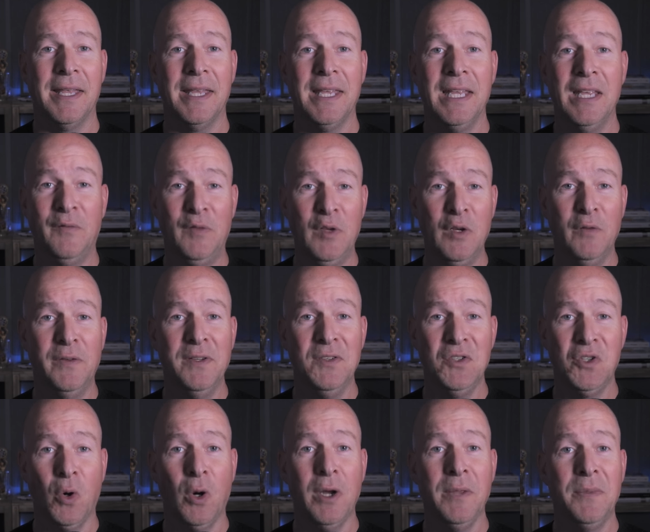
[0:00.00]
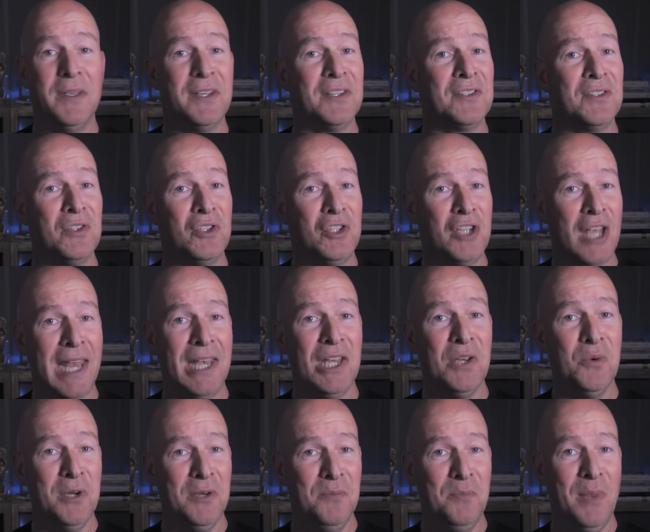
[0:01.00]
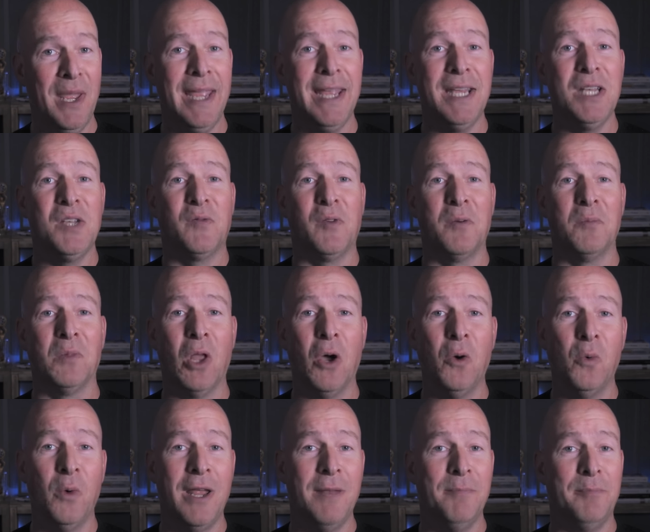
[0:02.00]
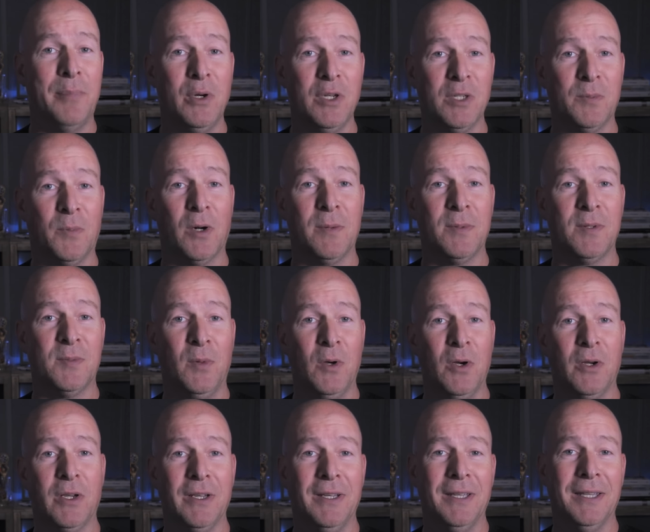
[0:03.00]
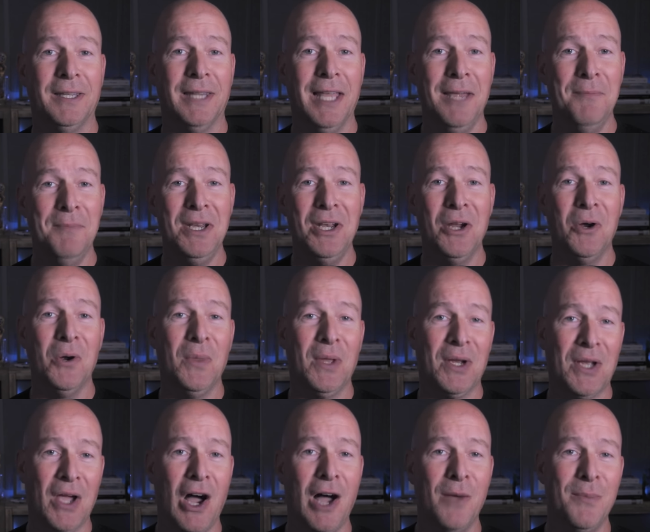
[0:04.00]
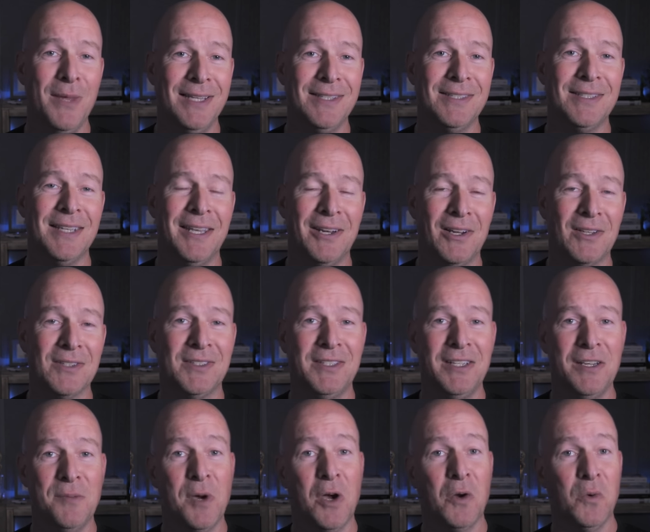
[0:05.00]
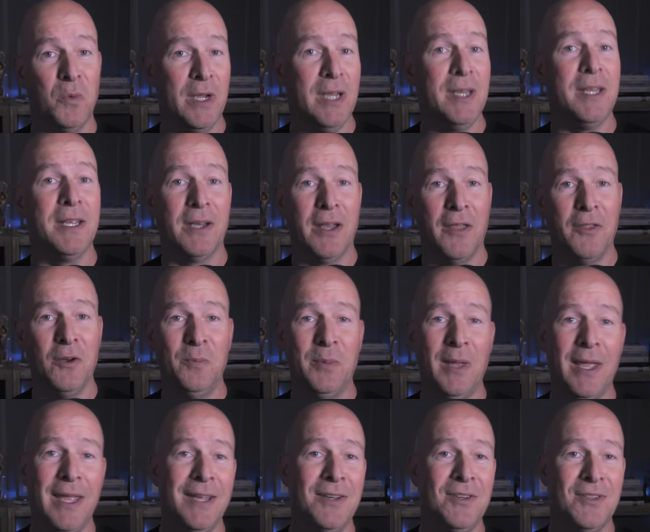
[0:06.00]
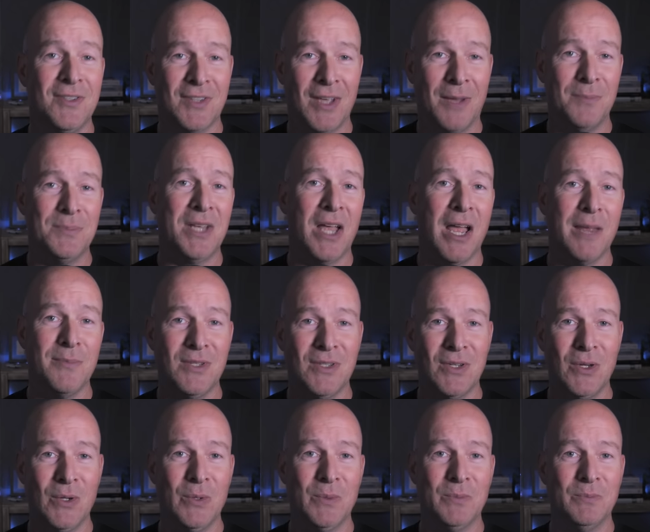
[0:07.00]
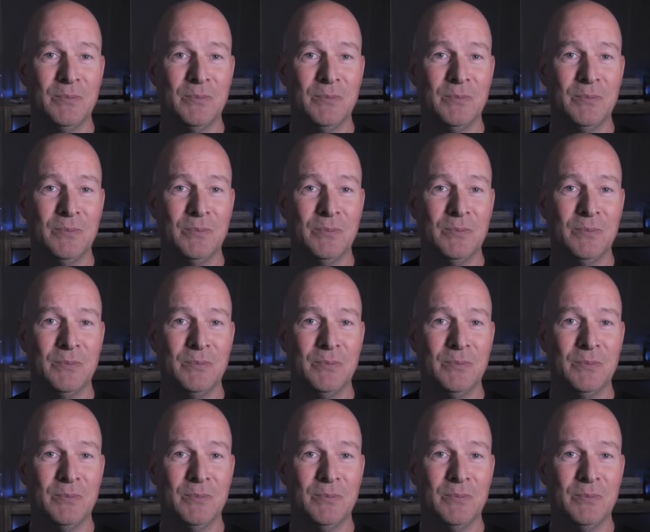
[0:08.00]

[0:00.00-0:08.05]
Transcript: If you've enjoyed this genuine page from Low Rent Boozeburb's book, let me know in the comments, and I'll see about reading another page sometime soon.